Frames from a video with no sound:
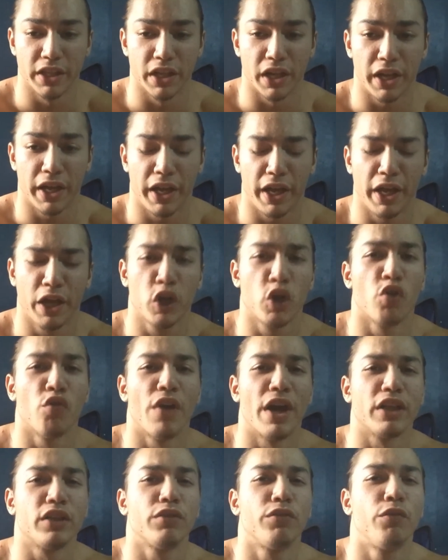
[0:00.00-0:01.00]
the
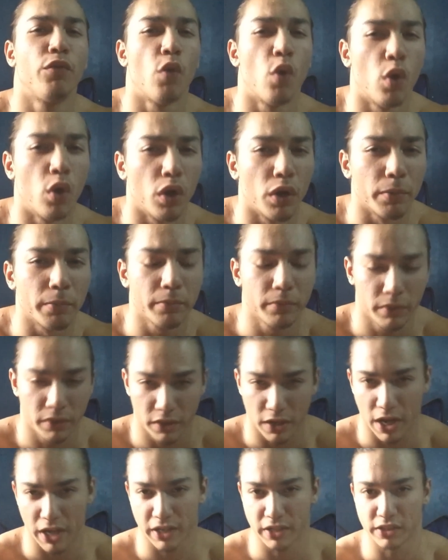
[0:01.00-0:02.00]
incorrect form,
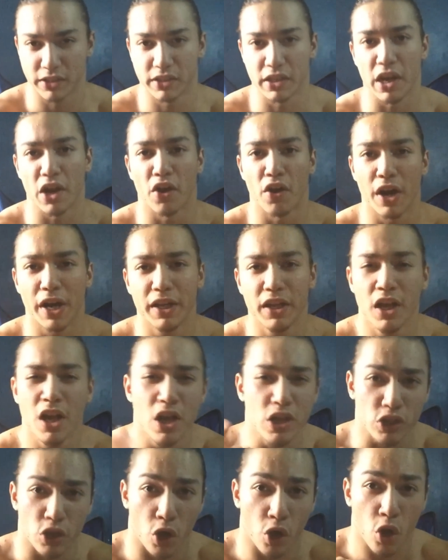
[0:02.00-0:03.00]
I can say. All right,
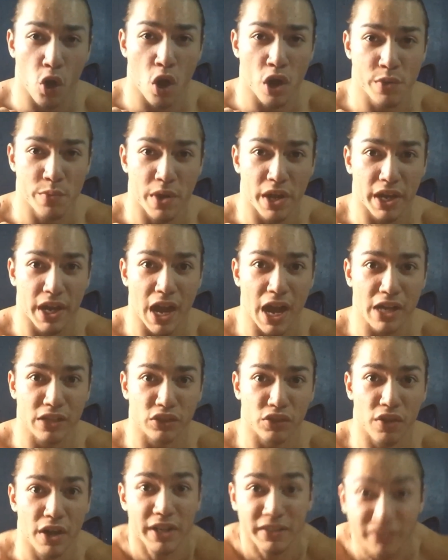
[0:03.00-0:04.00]
so don't go anywhere, guys. All